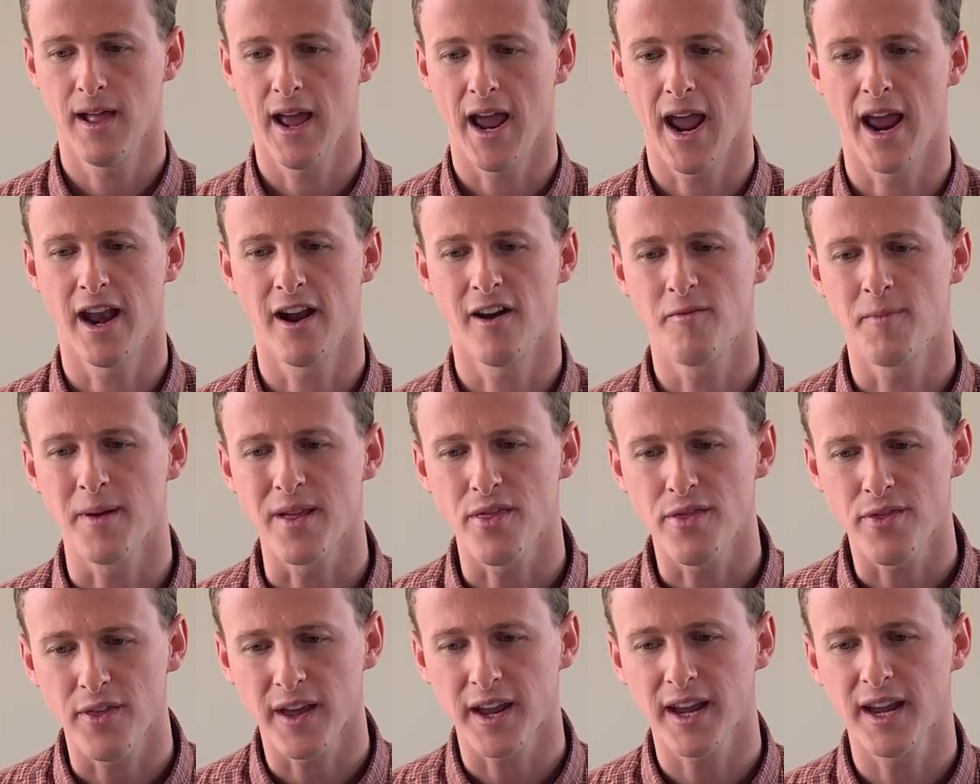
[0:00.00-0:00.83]
And I've been
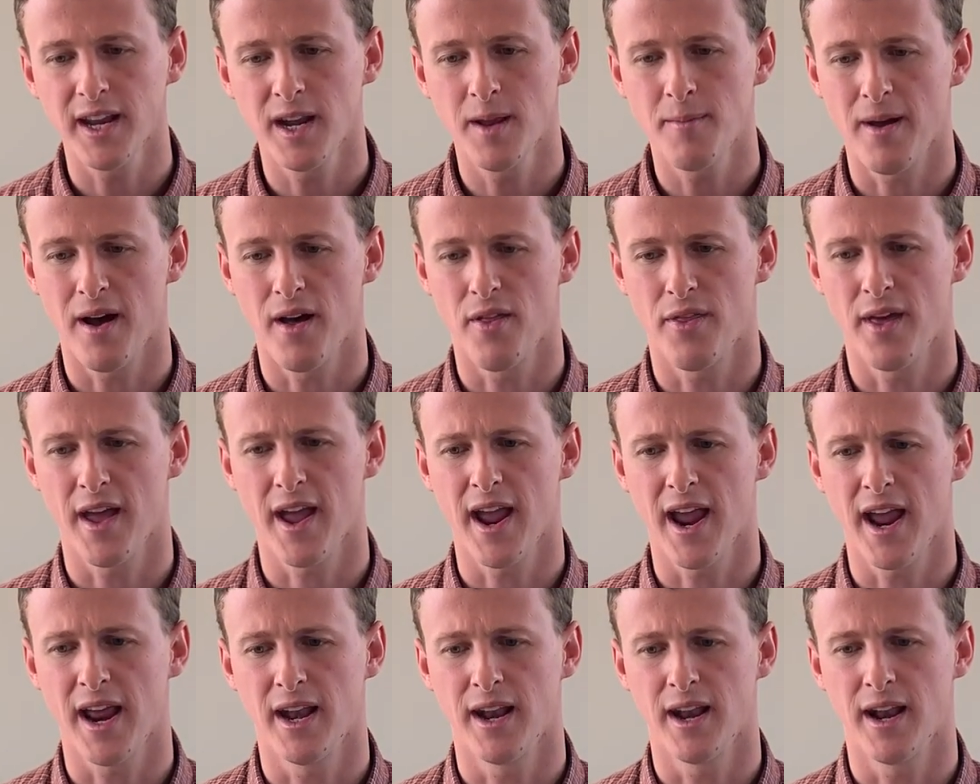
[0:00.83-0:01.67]
thinking about that
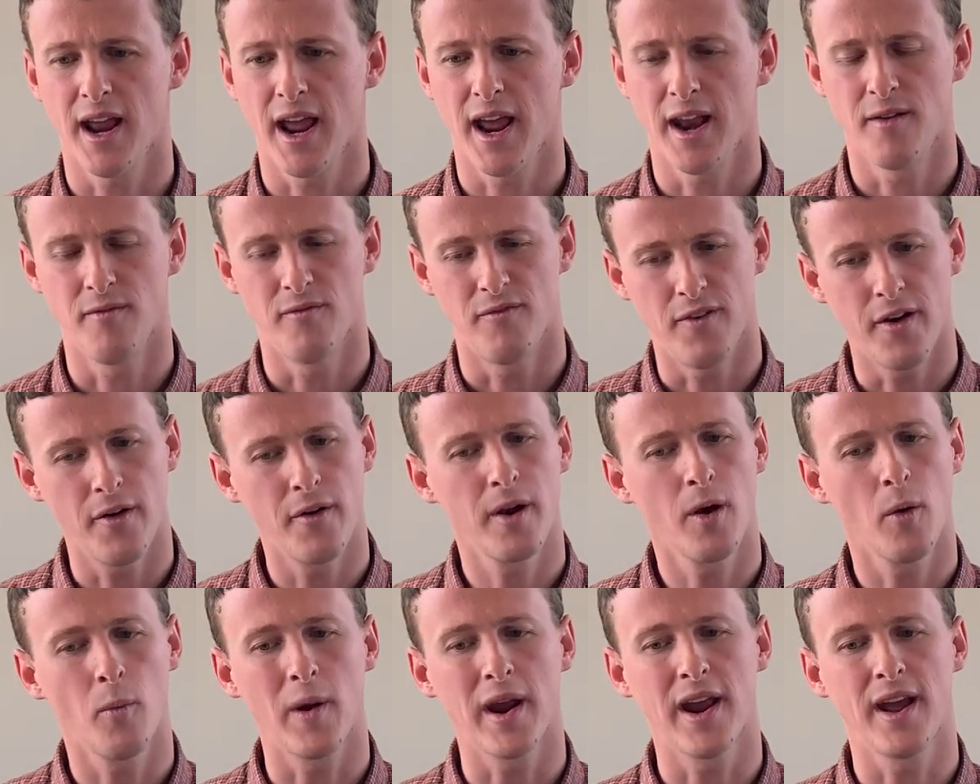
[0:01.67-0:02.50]
and very
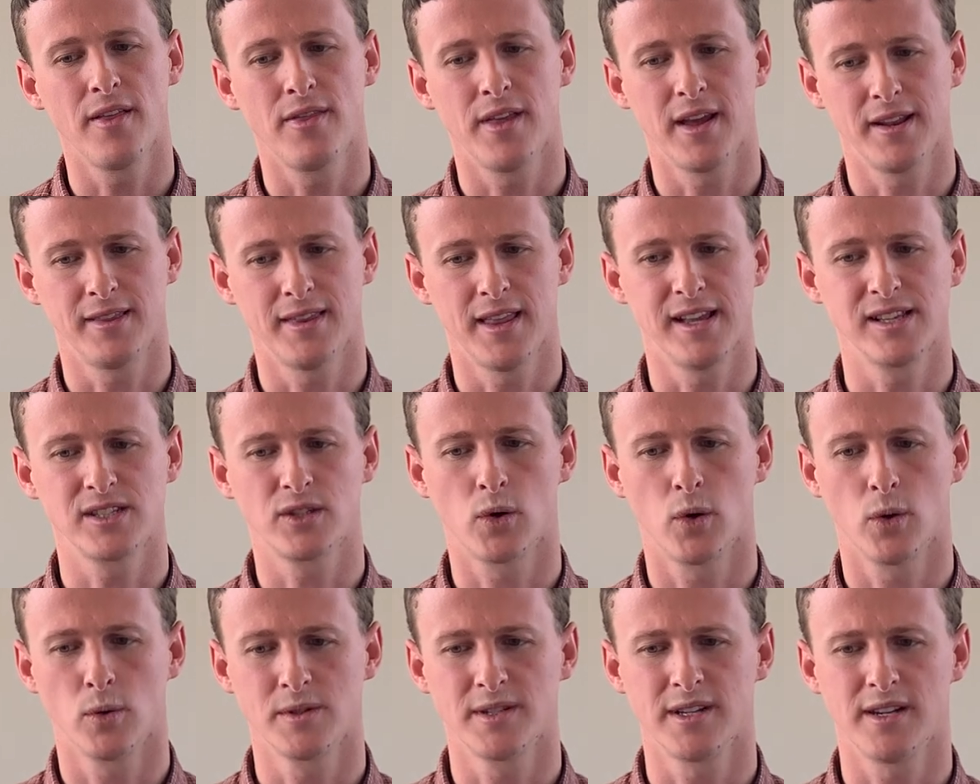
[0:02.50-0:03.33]
aware that that's
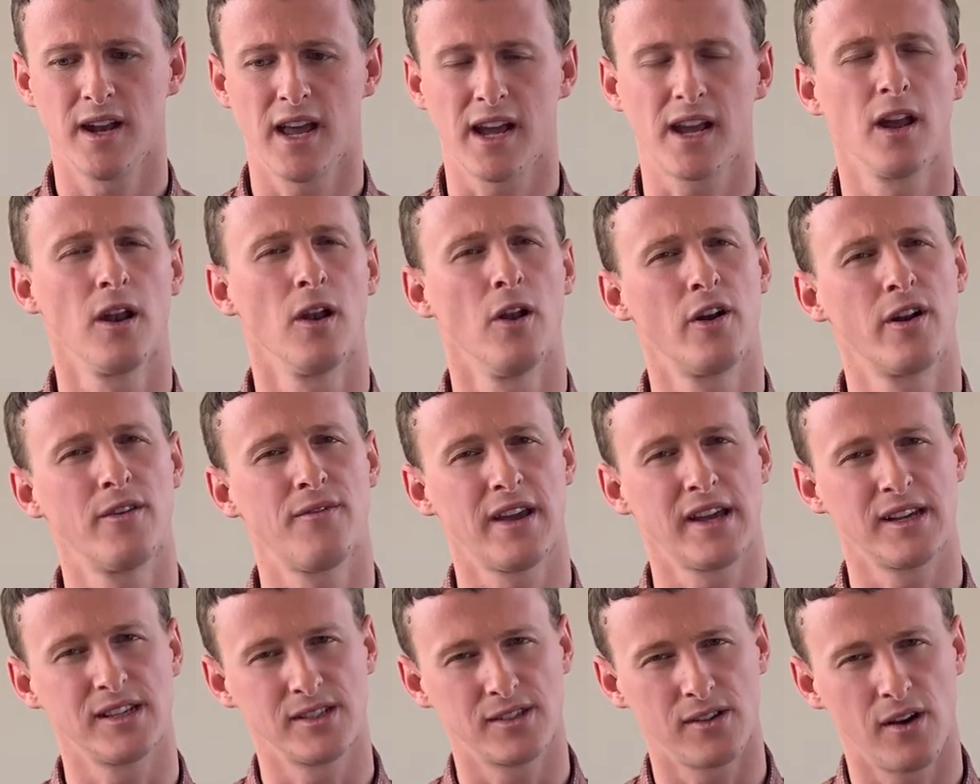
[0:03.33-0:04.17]
causing like a lot of
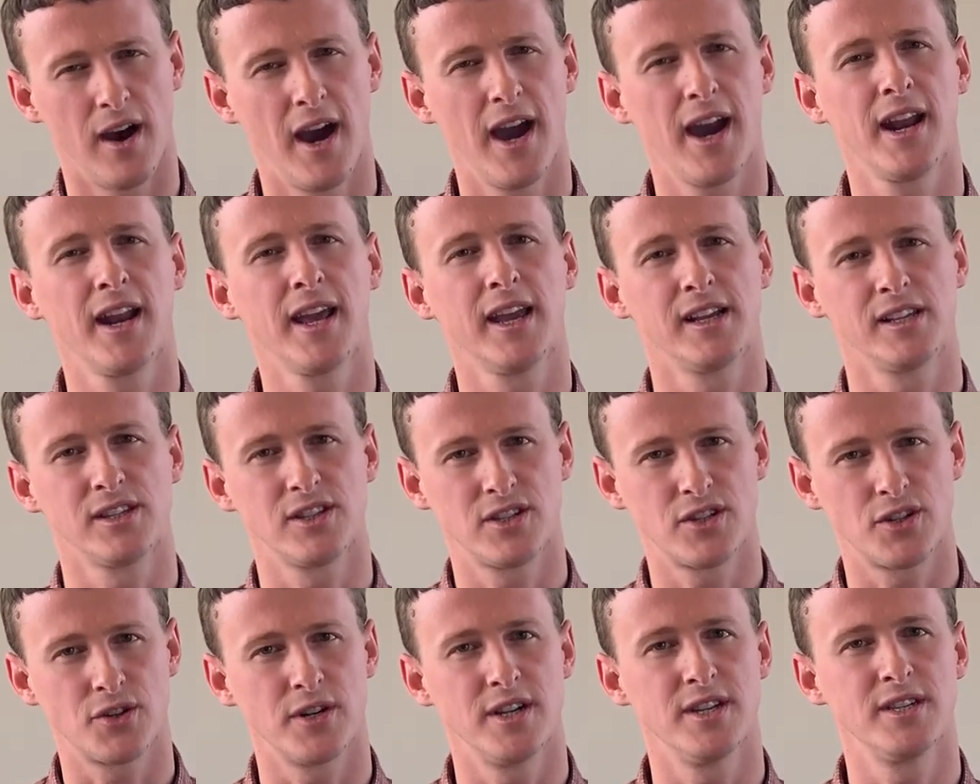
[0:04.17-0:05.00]
anxiety and
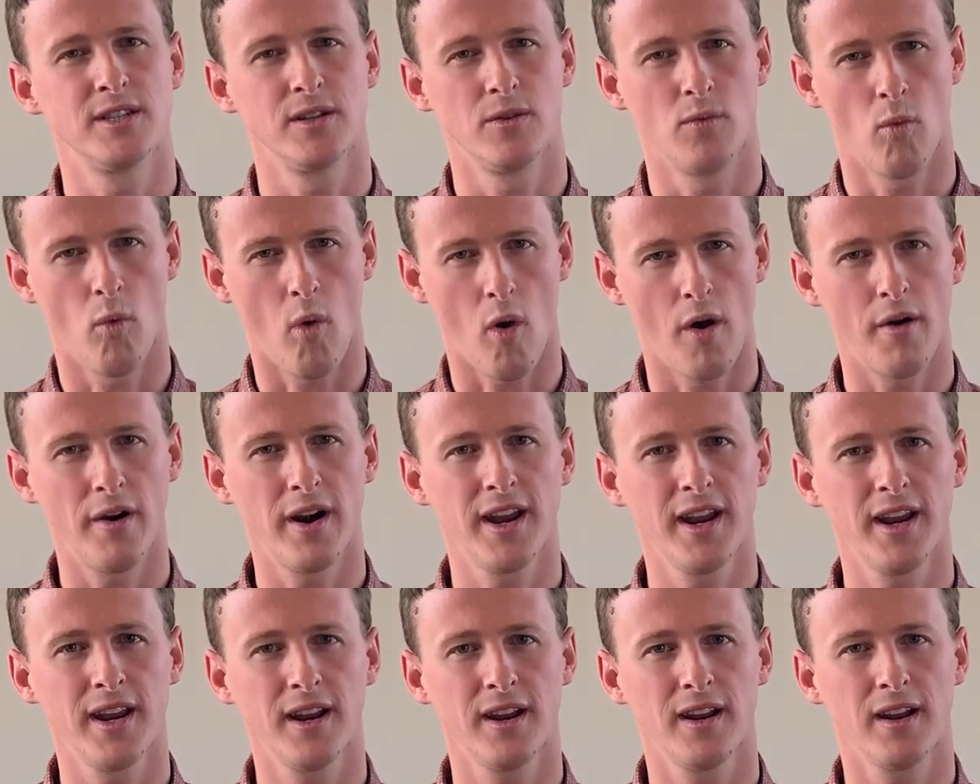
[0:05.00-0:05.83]
stress and
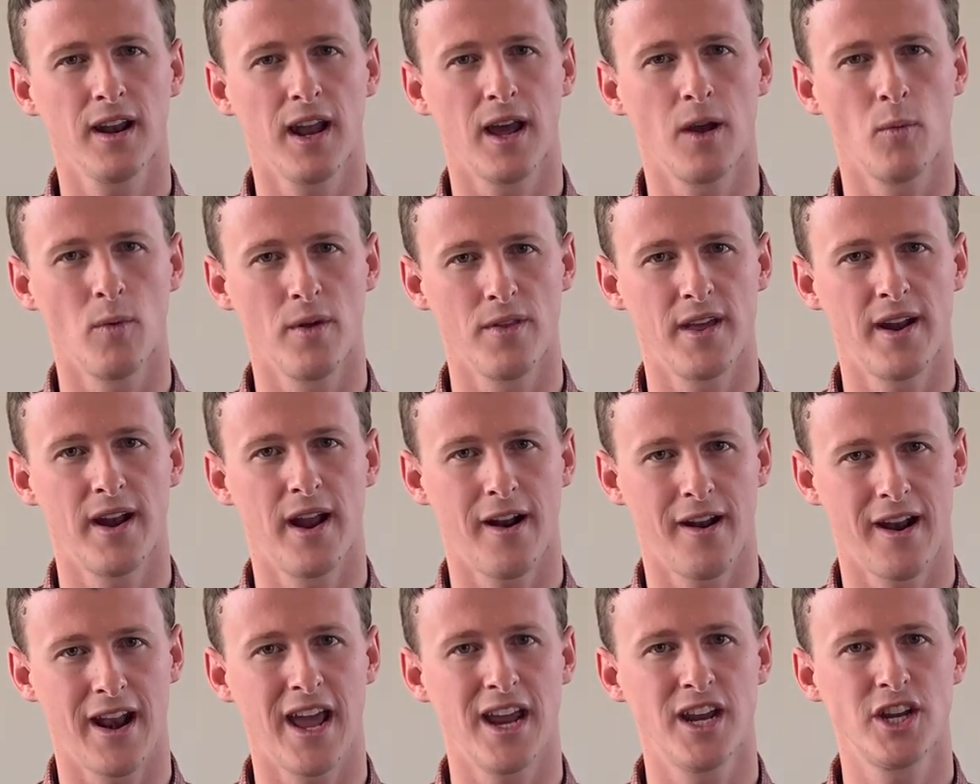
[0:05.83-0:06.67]
worry like within
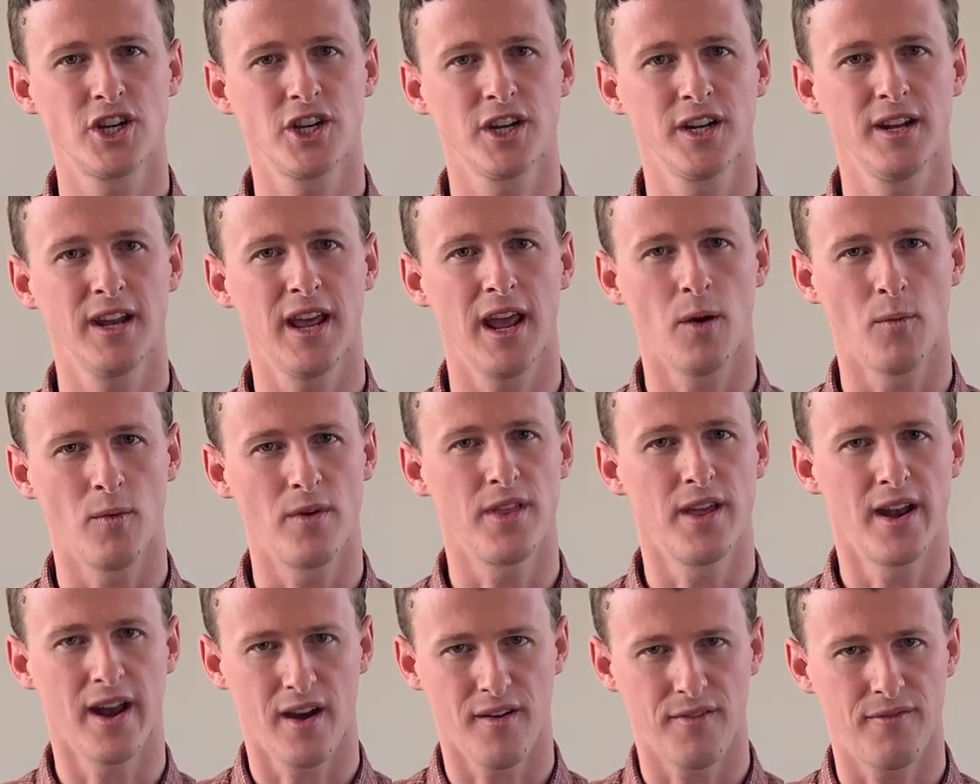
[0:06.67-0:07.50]
our nation and
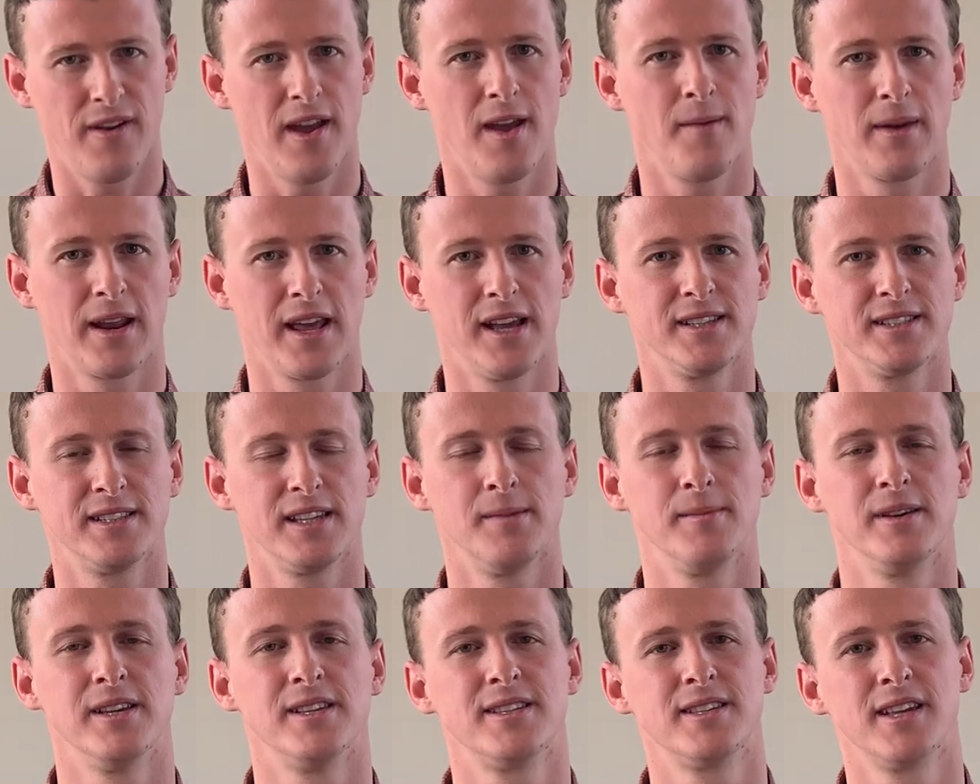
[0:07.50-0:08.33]
within our family at
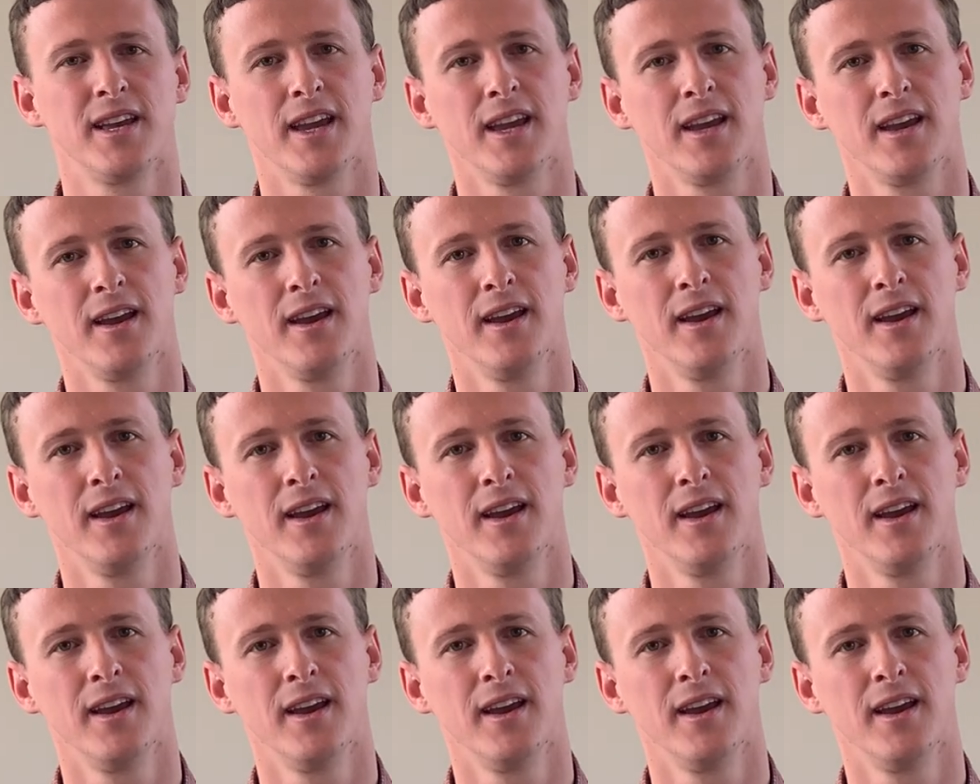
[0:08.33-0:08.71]
CBC.